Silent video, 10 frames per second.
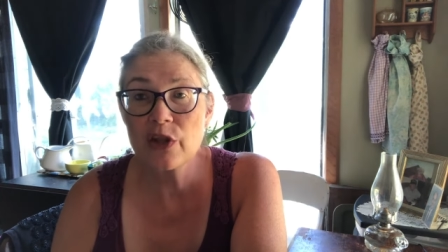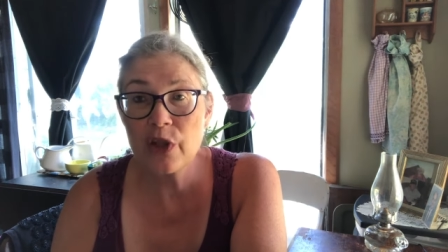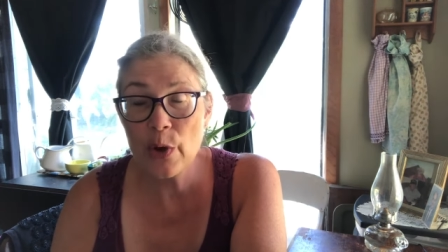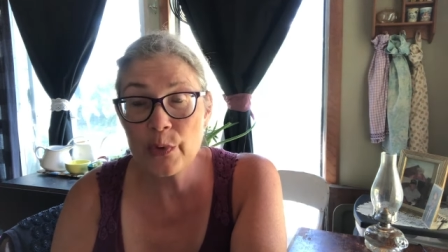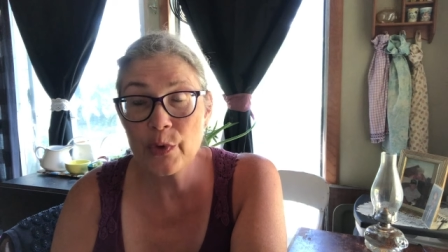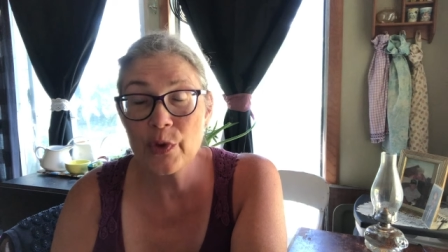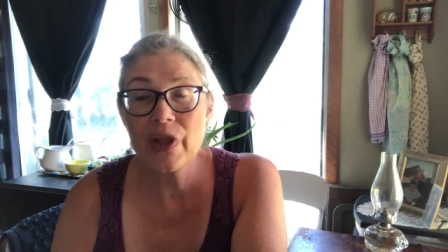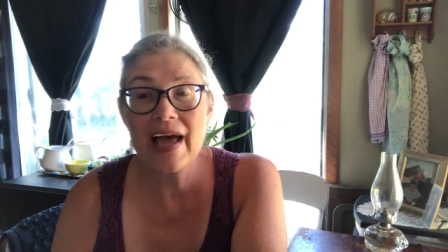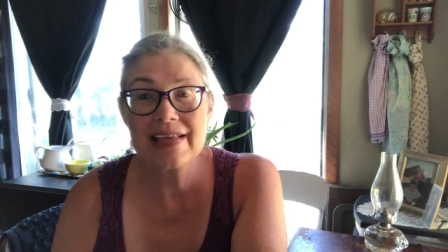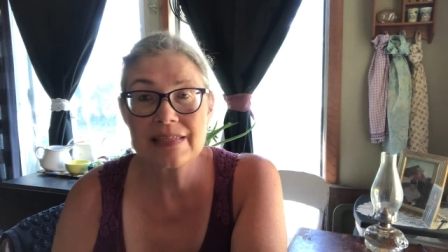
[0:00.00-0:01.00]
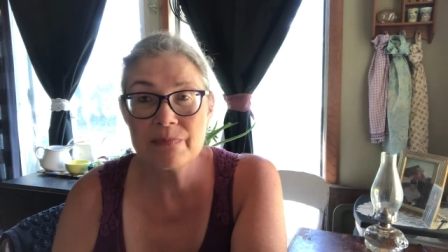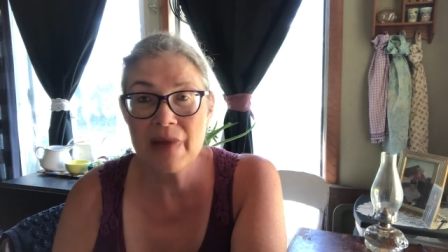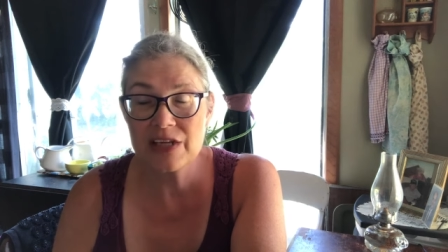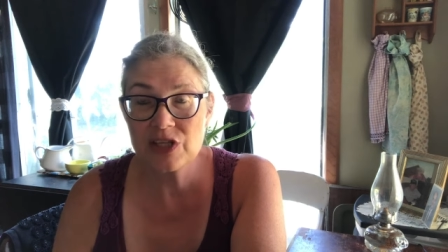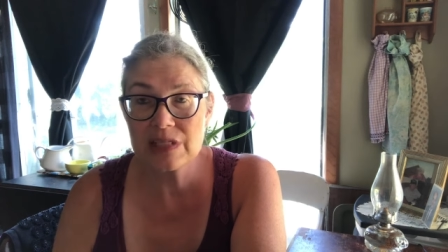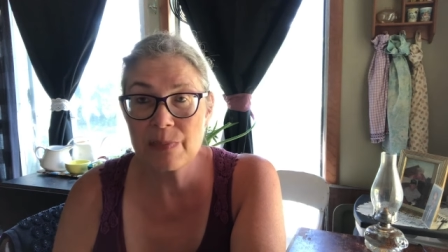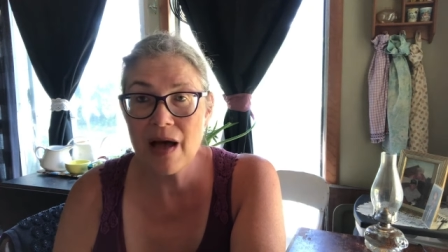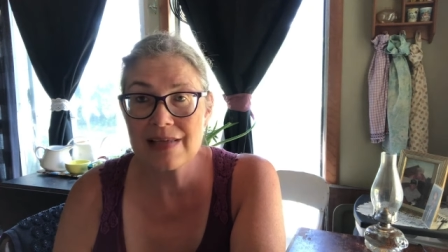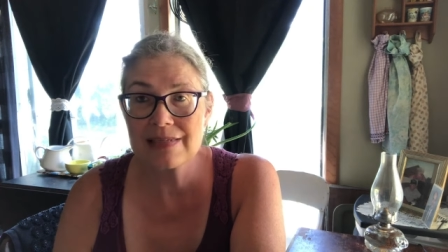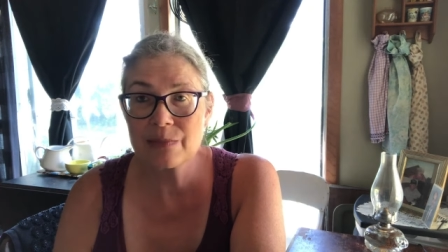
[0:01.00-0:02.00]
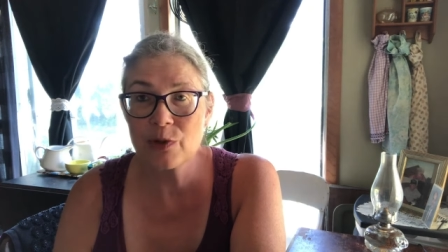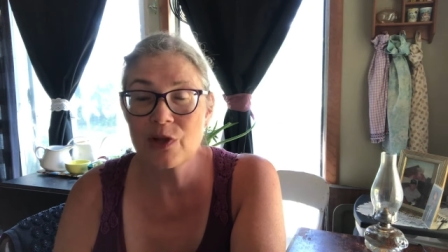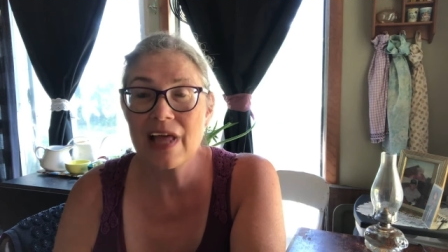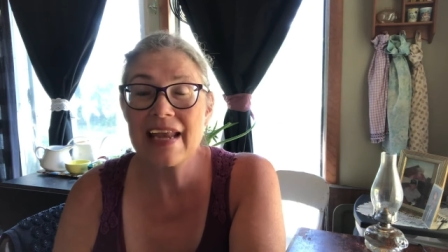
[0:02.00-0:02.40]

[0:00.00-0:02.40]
local as much as possible.